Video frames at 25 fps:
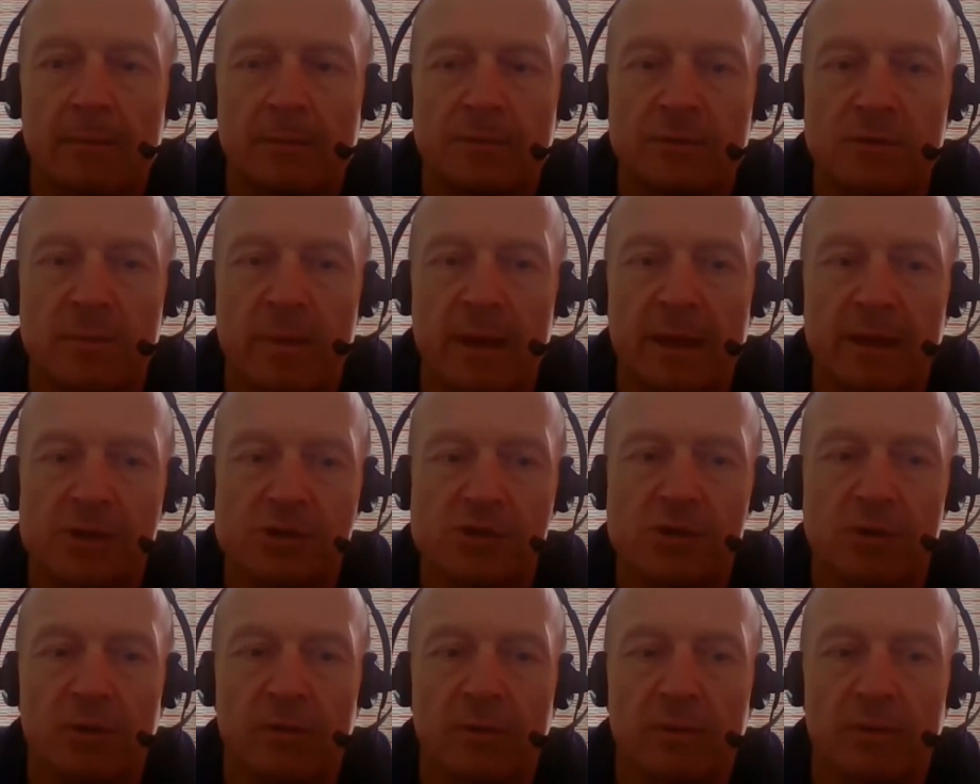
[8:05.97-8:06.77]
to make
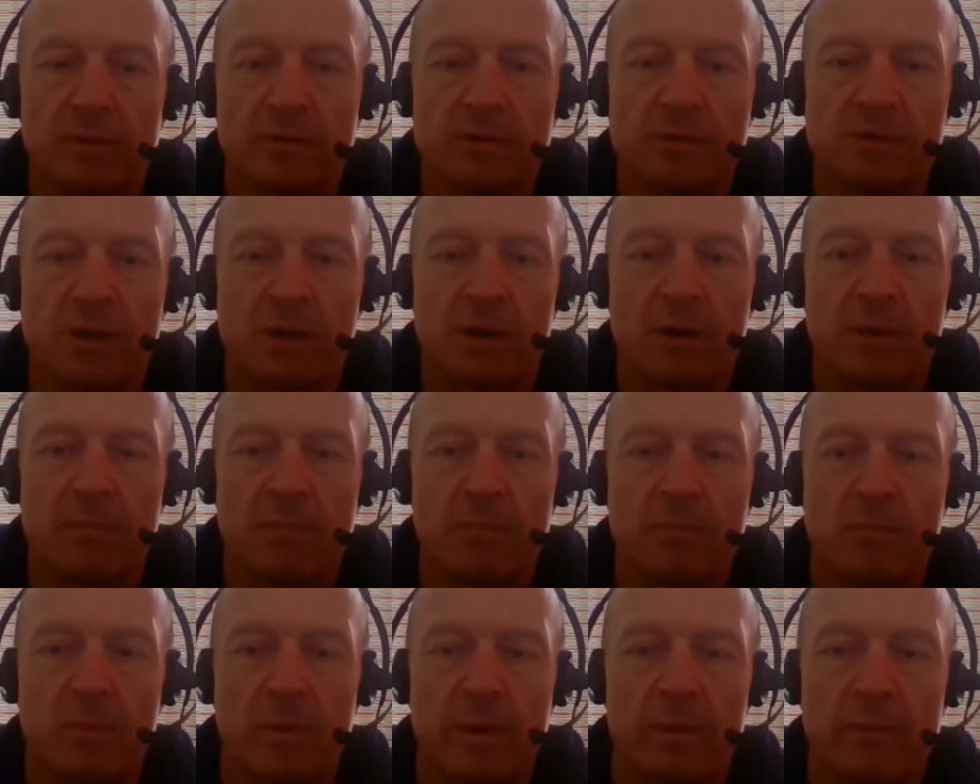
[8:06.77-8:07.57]
sure
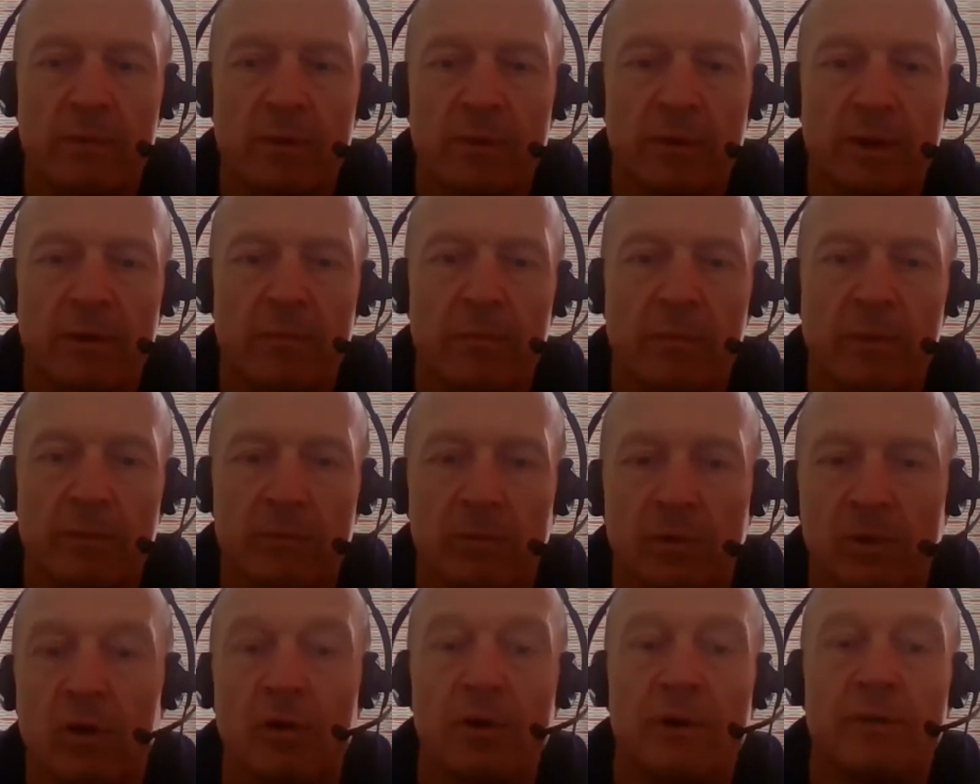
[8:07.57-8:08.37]
that we
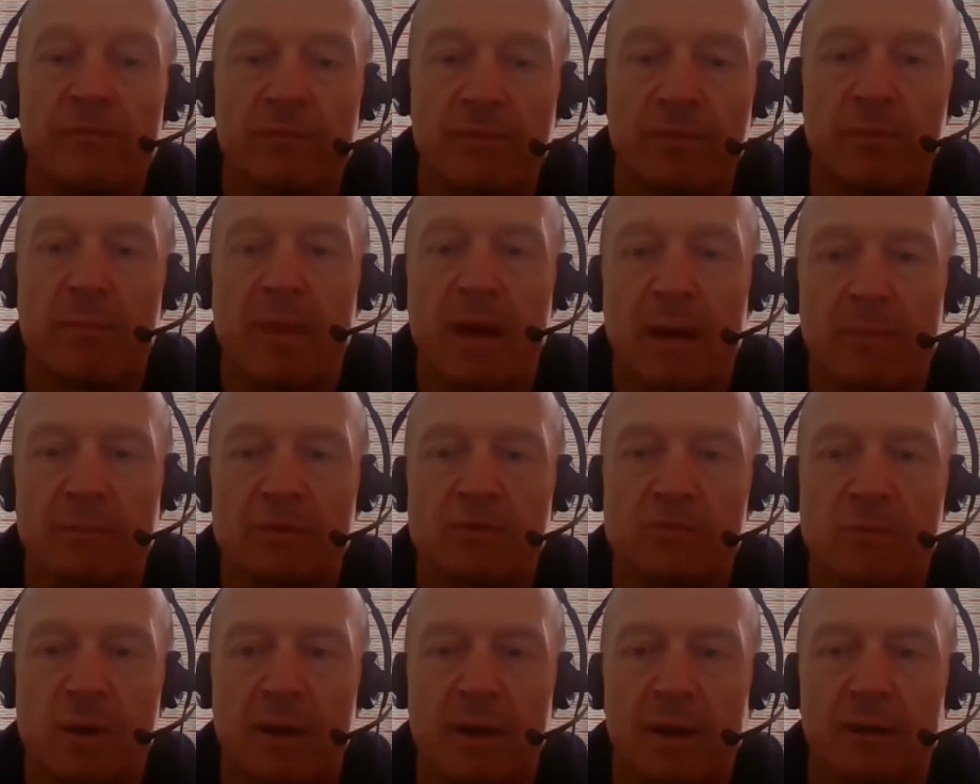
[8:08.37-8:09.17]
were learning from them
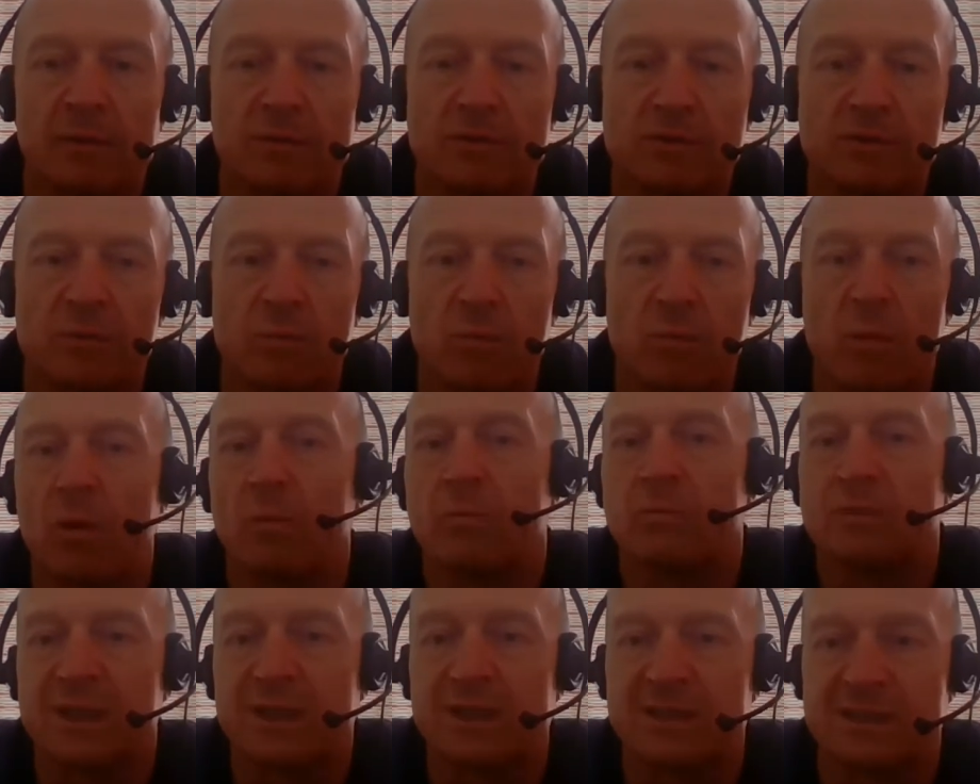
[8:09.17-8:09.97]
as well as to what
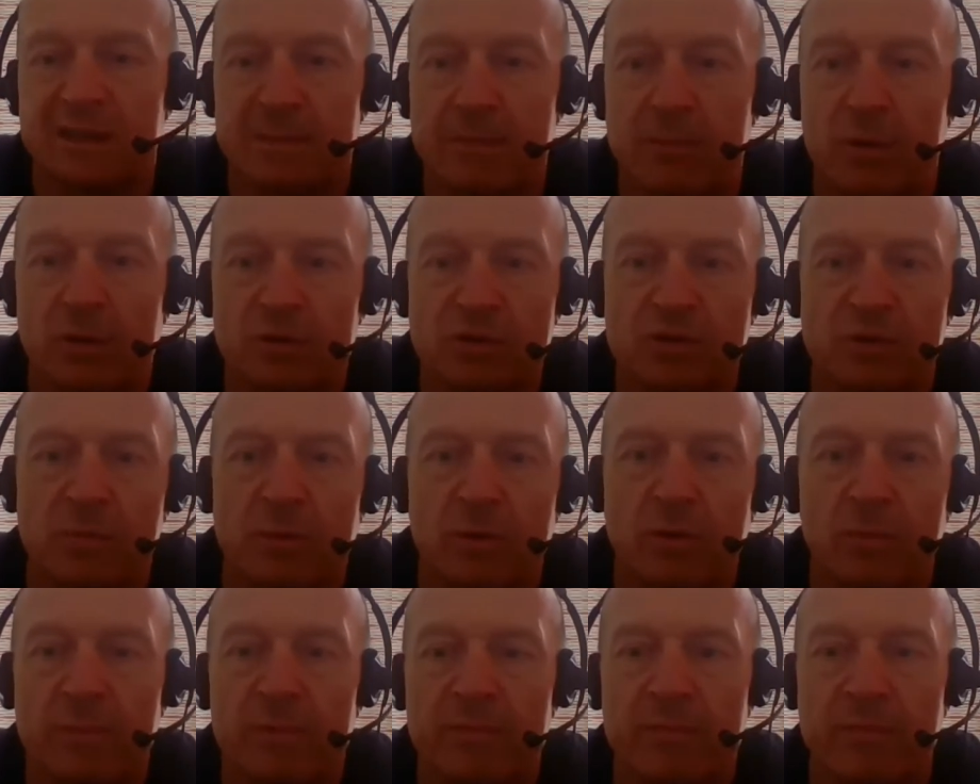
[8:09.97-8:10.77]
was actually
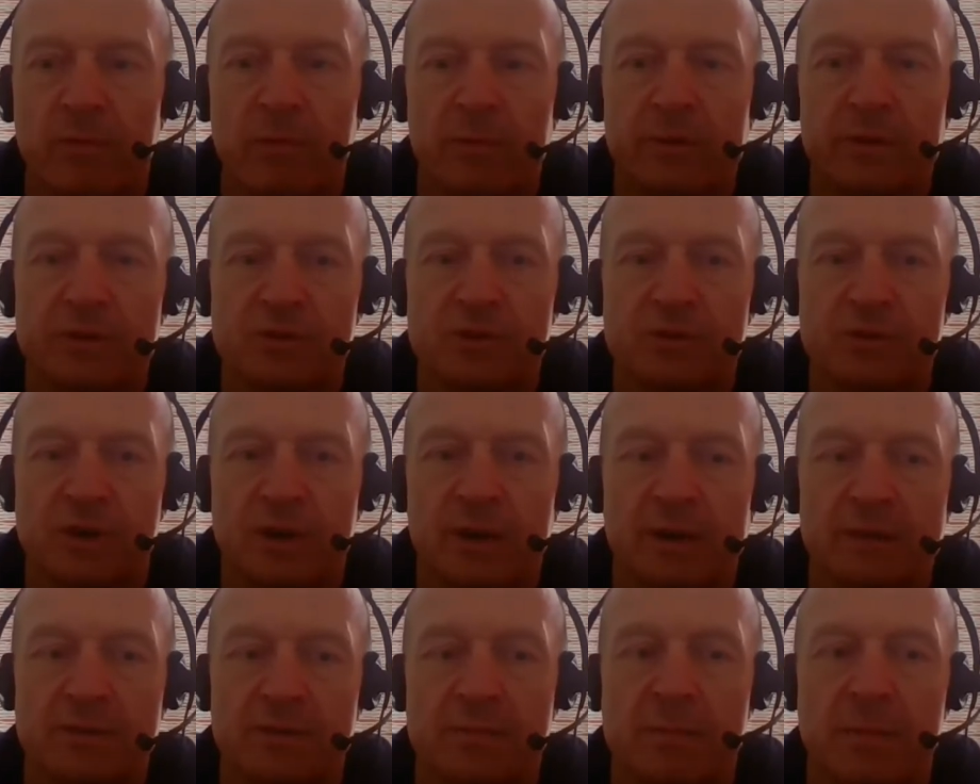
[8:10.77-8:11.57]
possible before we just
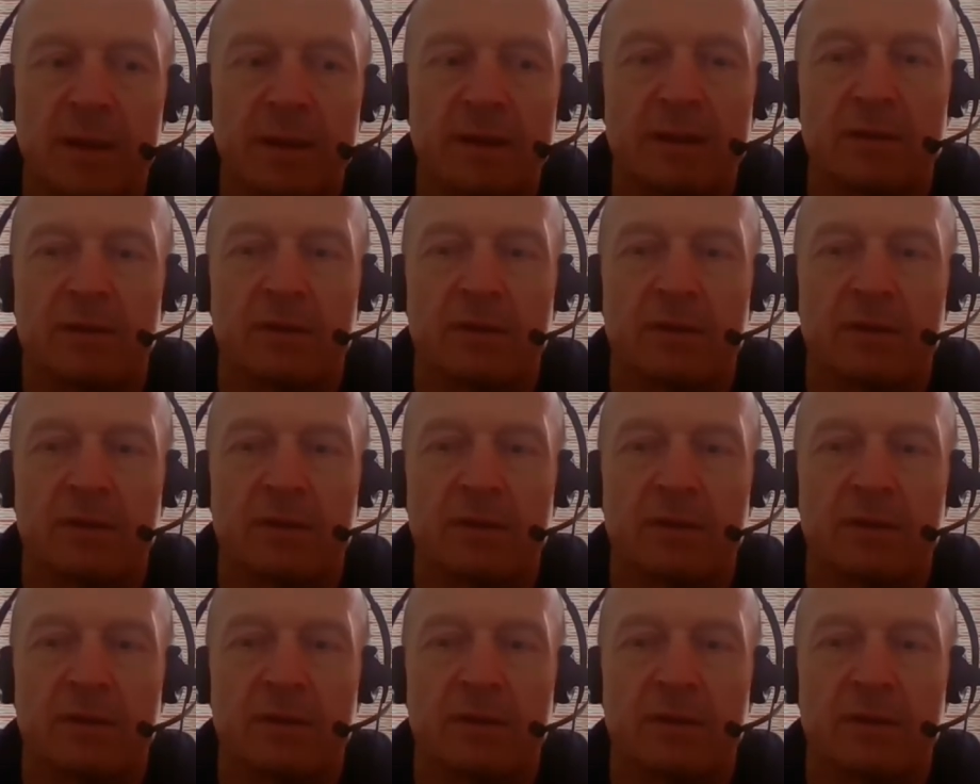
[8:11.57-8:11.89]
tried to make